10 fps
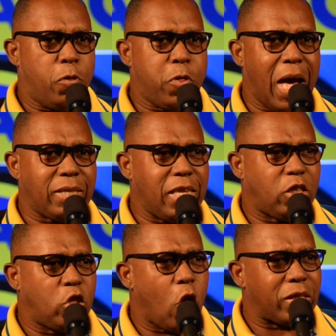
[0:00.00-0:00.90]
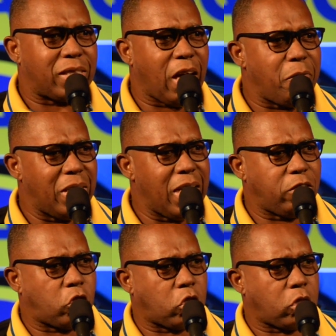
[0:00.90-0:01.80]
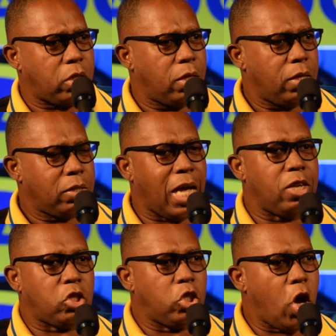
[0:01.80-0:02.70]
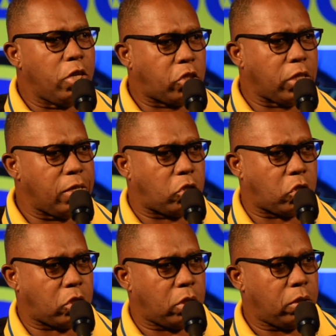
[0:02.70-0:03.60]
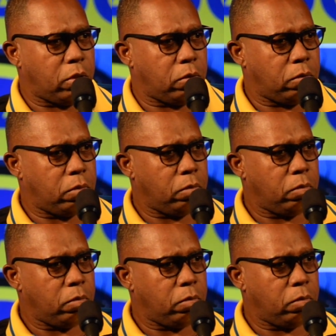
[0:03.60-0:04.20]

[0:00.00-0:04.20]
That is not governance. That is nonsense.